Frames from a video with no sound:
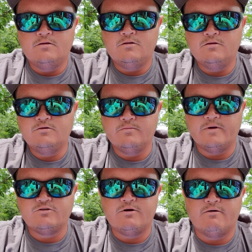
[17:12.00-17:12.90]
These are my
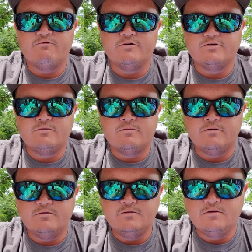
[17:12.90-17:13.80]
trout fishing
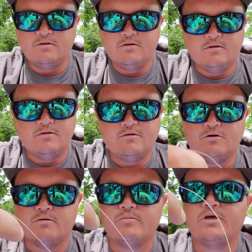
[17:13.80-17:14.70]
ones. Took
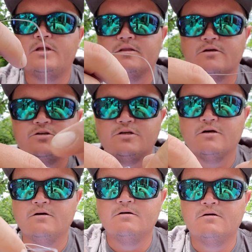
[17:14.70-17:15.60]
a beating this year.